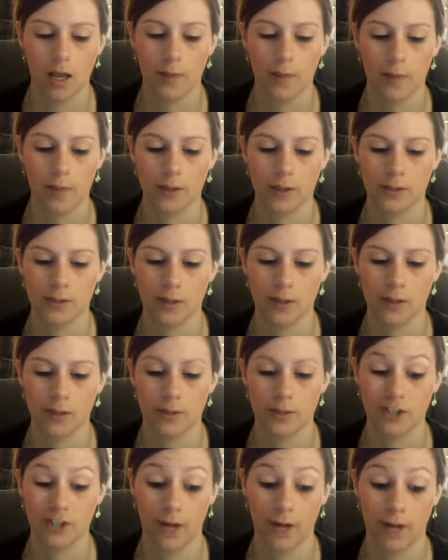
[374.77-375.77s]
Also, a
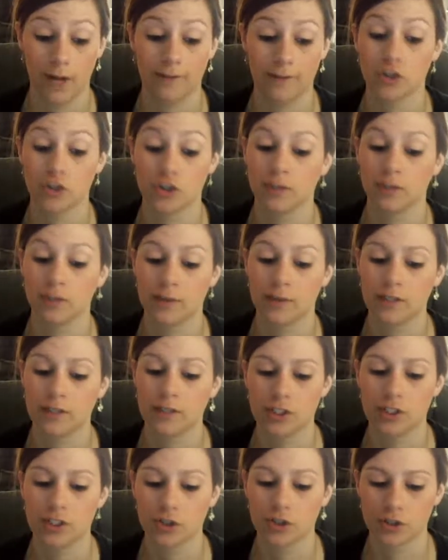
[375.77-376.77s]
challenge could be that
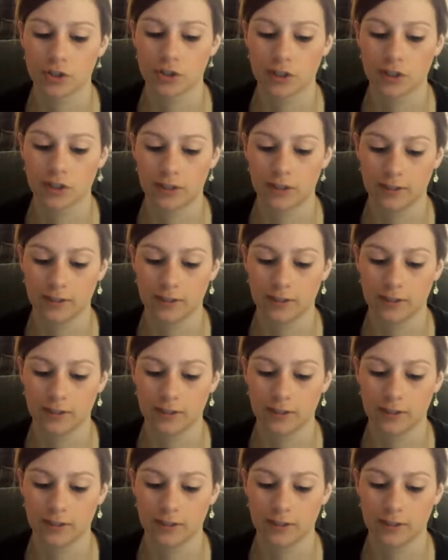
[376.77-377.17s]
teachers are